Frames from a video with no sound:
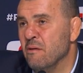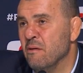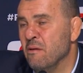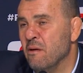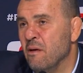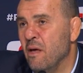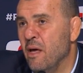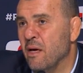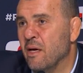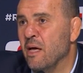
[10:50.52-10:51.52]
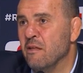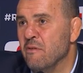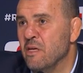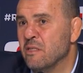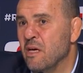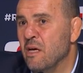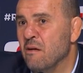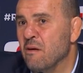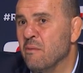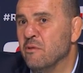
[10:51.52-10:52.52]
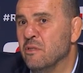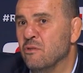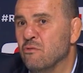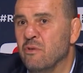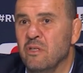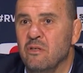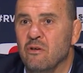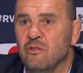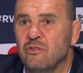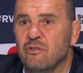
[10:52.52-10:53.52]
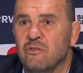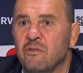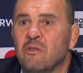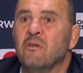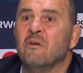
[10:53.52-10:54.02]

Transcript: I think it's his way of doing things.